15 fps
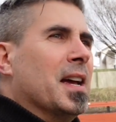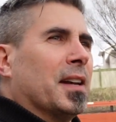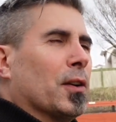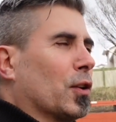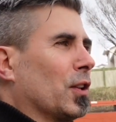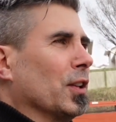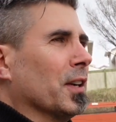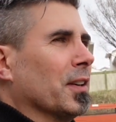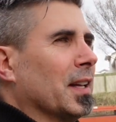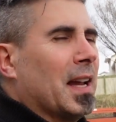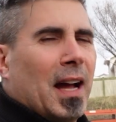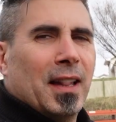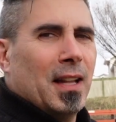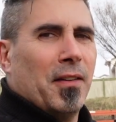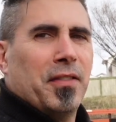Now, clearly
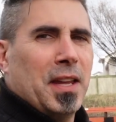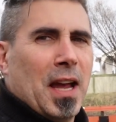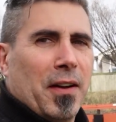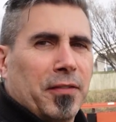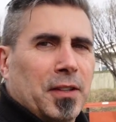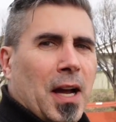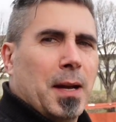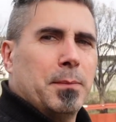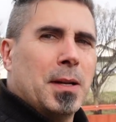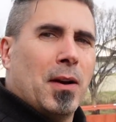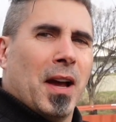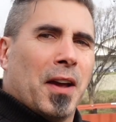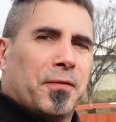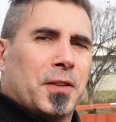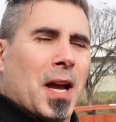I love the F-Type. Now,
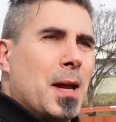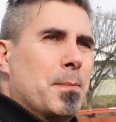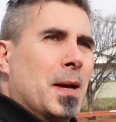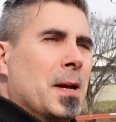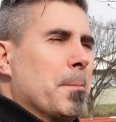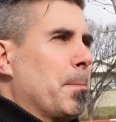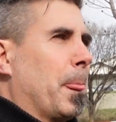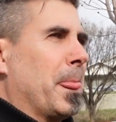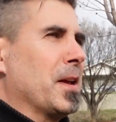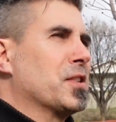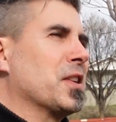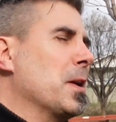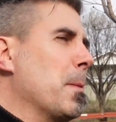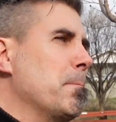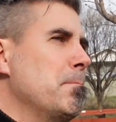F-Type is
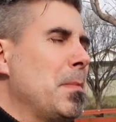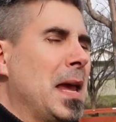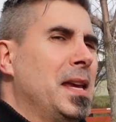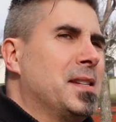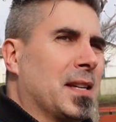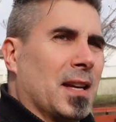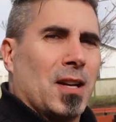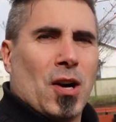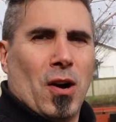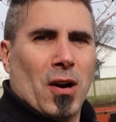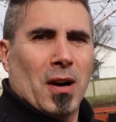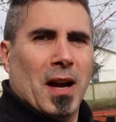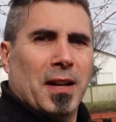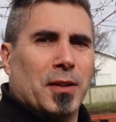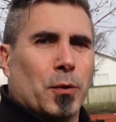an amazing
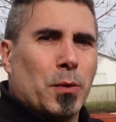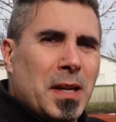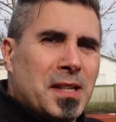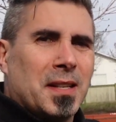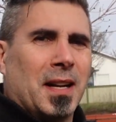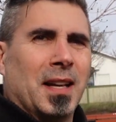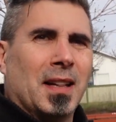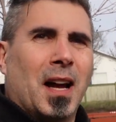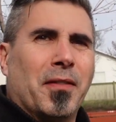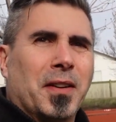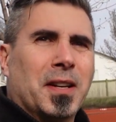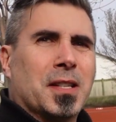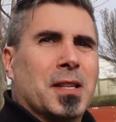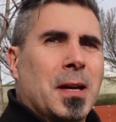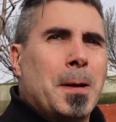car, and the reason I love it
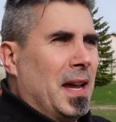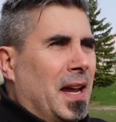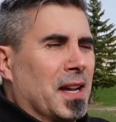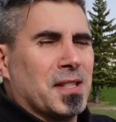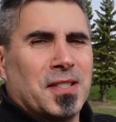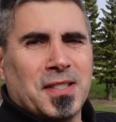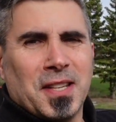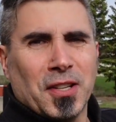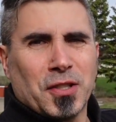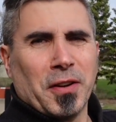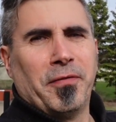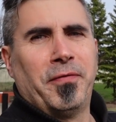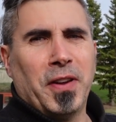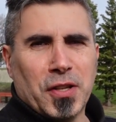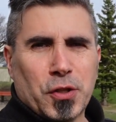is it's such a
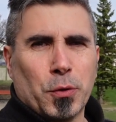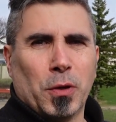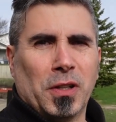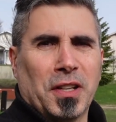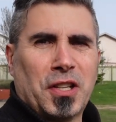visceral